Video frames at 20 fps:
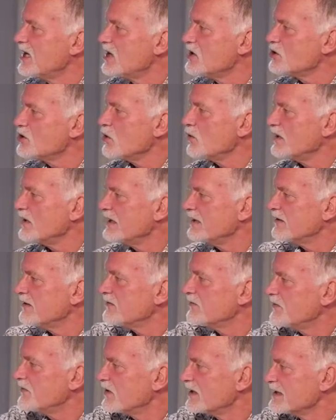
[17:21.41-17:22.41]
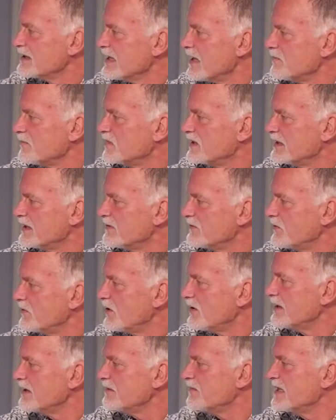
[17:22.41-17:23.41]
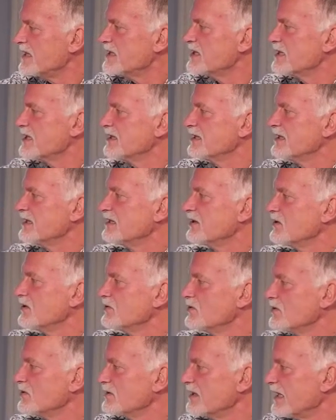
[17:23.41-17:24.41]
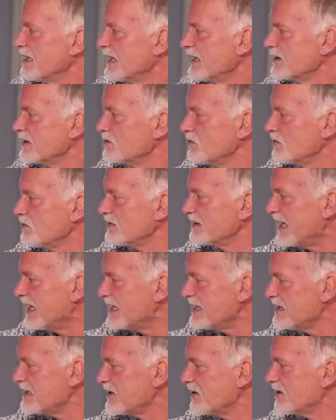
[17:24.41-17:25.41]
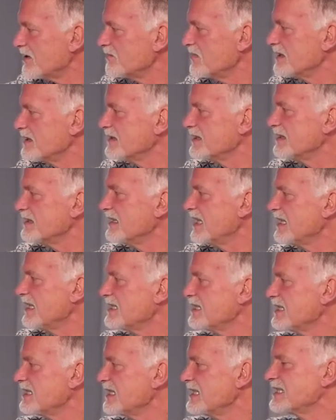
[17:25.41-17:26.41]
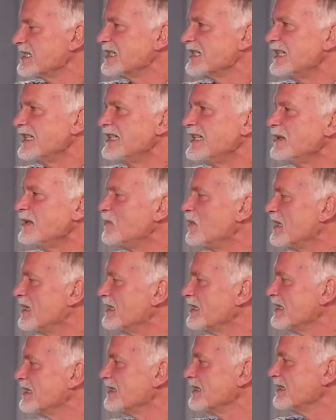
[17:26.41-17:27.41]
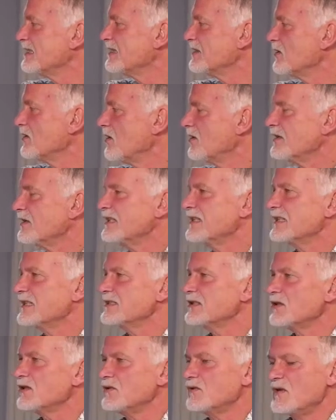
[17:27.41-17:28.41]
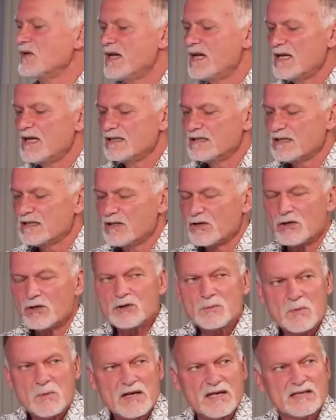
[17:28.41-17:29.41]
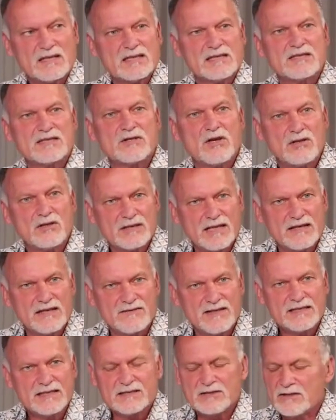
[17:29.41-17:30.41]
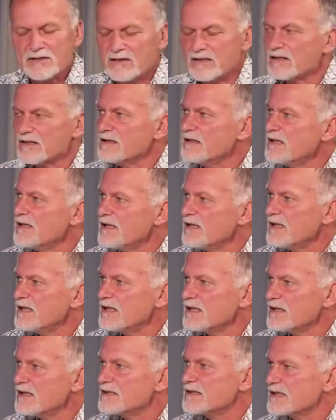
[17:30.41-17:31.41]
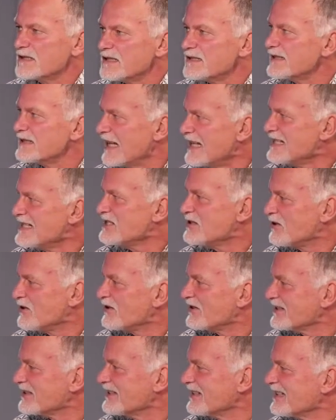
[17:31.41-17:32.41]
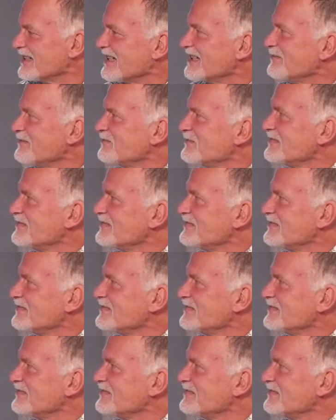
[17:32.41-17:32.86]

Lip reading: So for example, in 4 dimension is also the rank 2 tensor, but it has 6 independent coordinates. So the cross product is not a vector, it's a tensor, right?